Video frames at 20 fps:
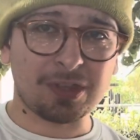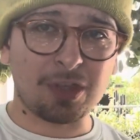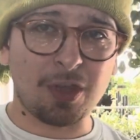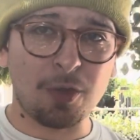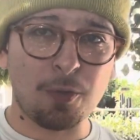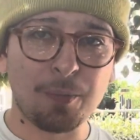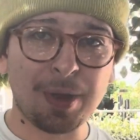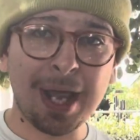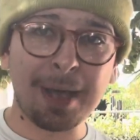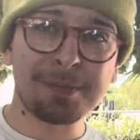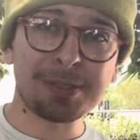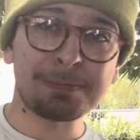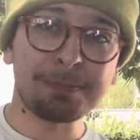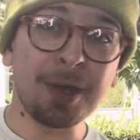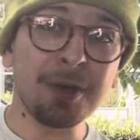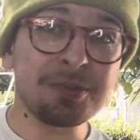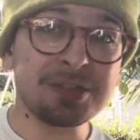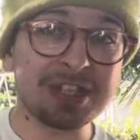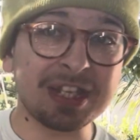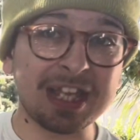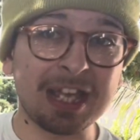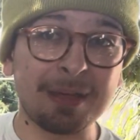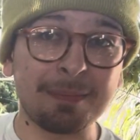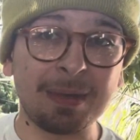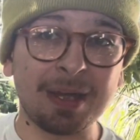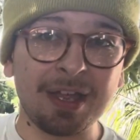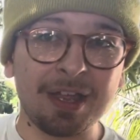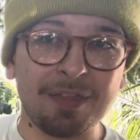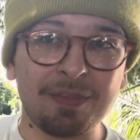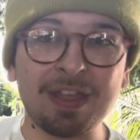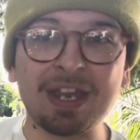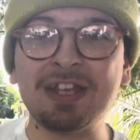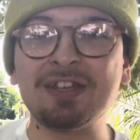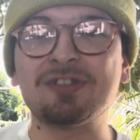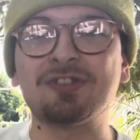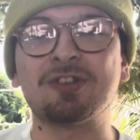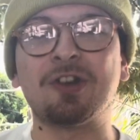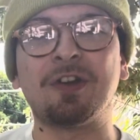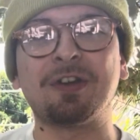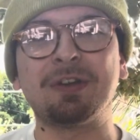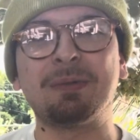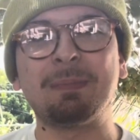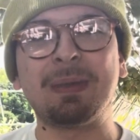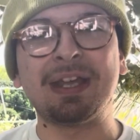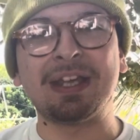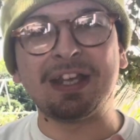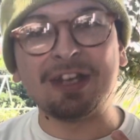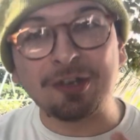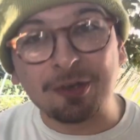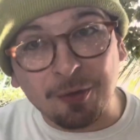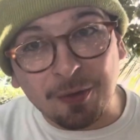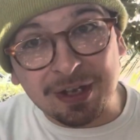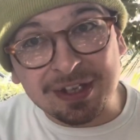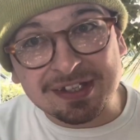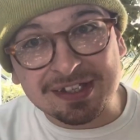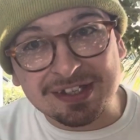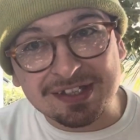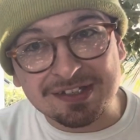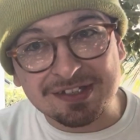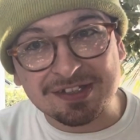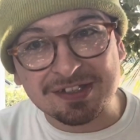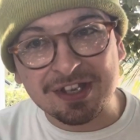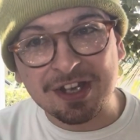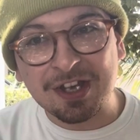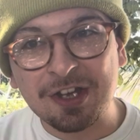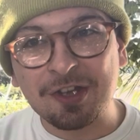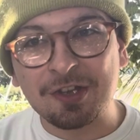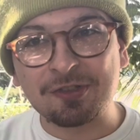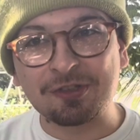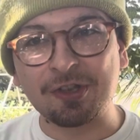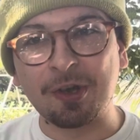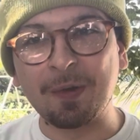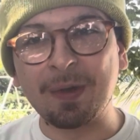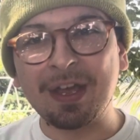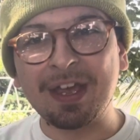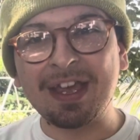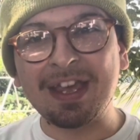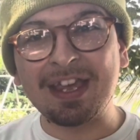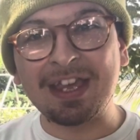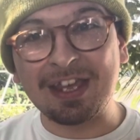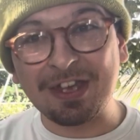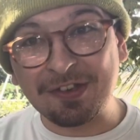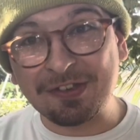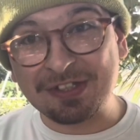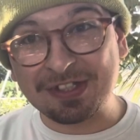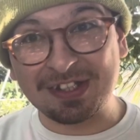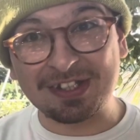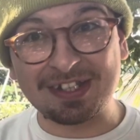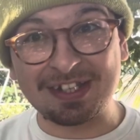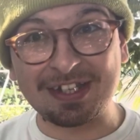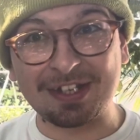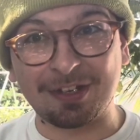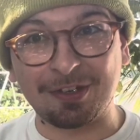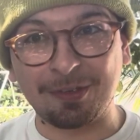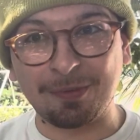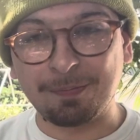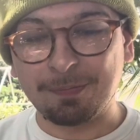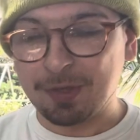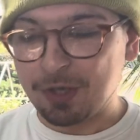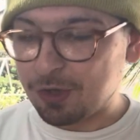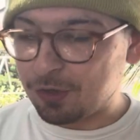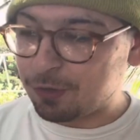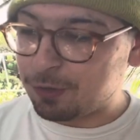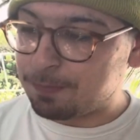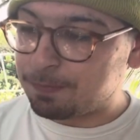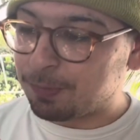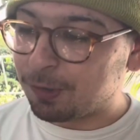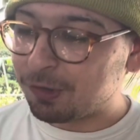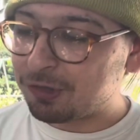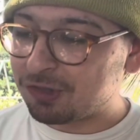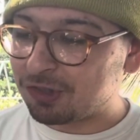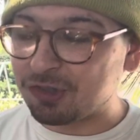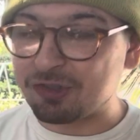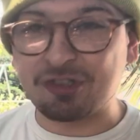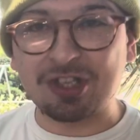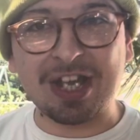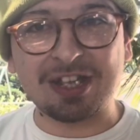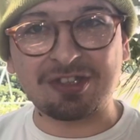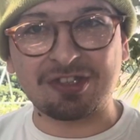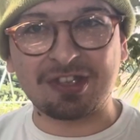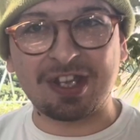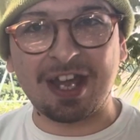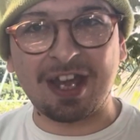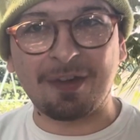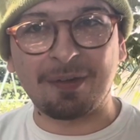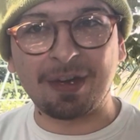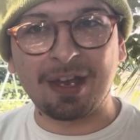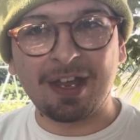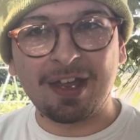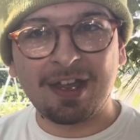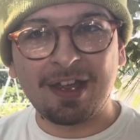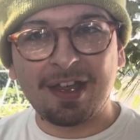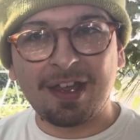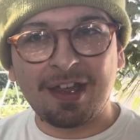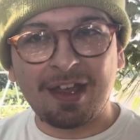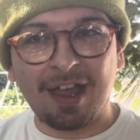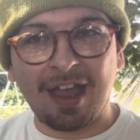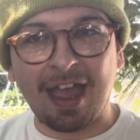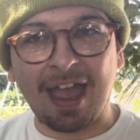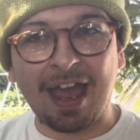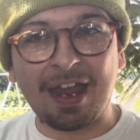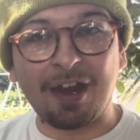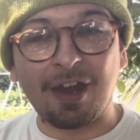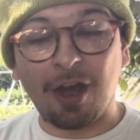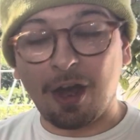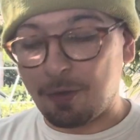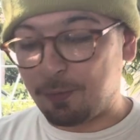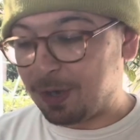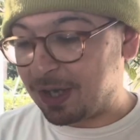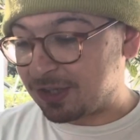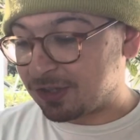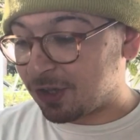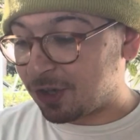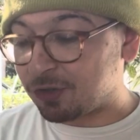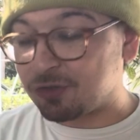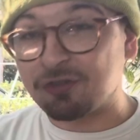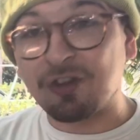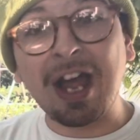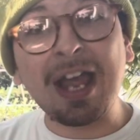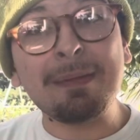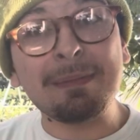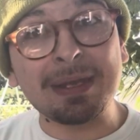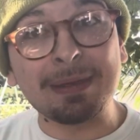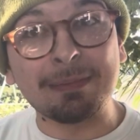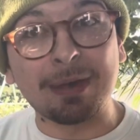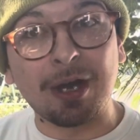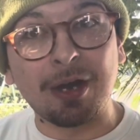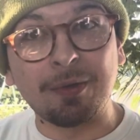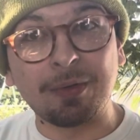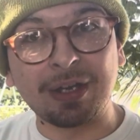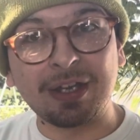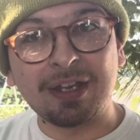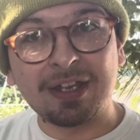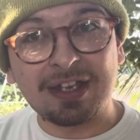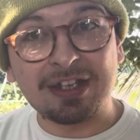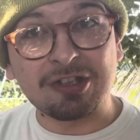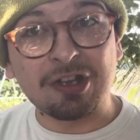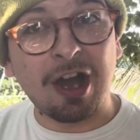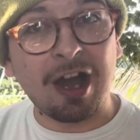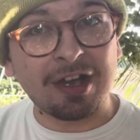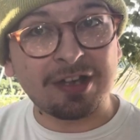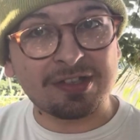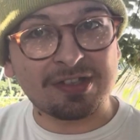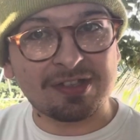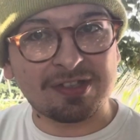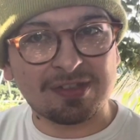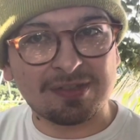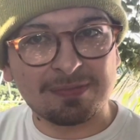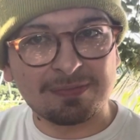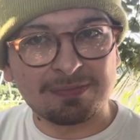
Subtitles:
when I was posing him that he started making noises. So here's the deal. You push the chest down, and when it's on try me mode, he talks.